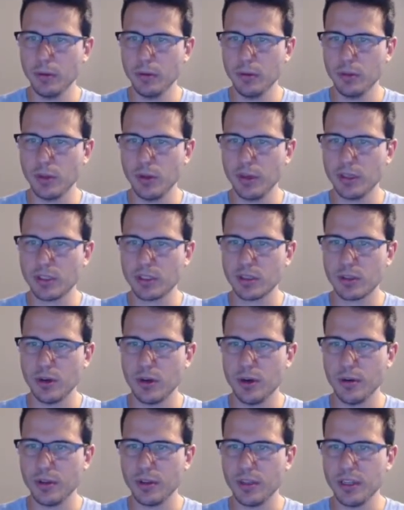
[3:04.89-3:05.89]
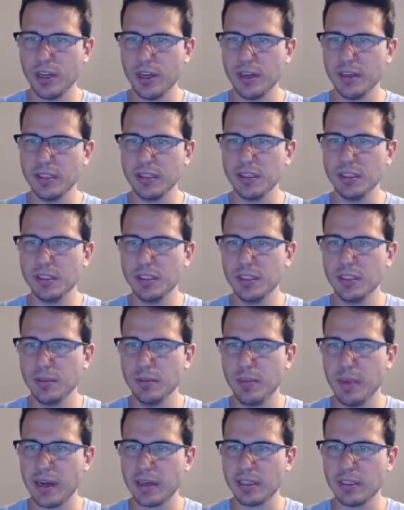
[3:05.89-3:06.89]
So let's call the ID
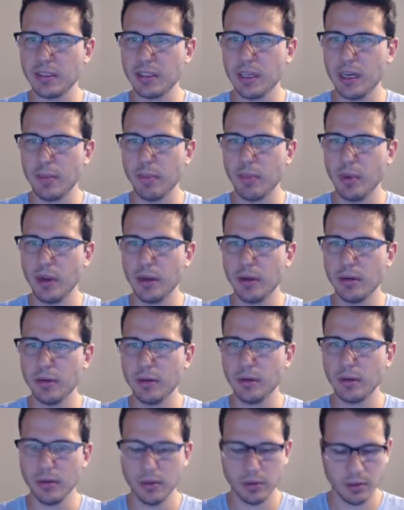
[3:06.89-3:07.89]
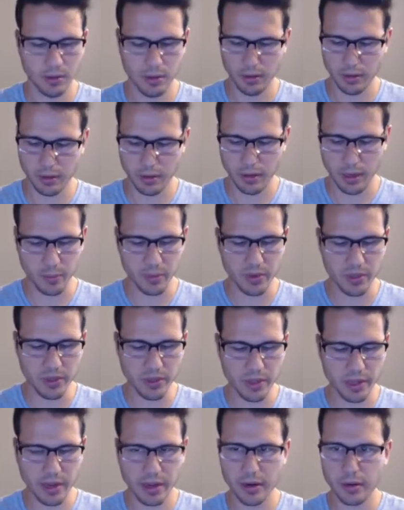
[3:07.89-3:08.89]
back to top button. Copy
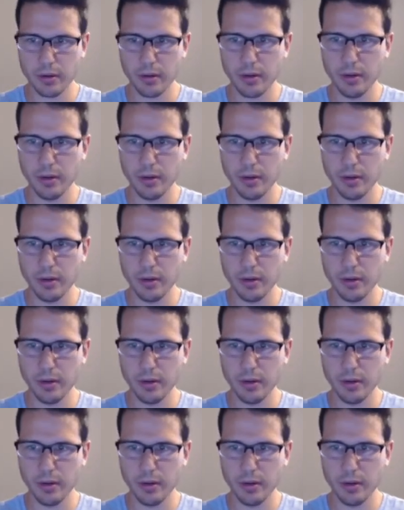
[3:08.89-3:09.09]
that.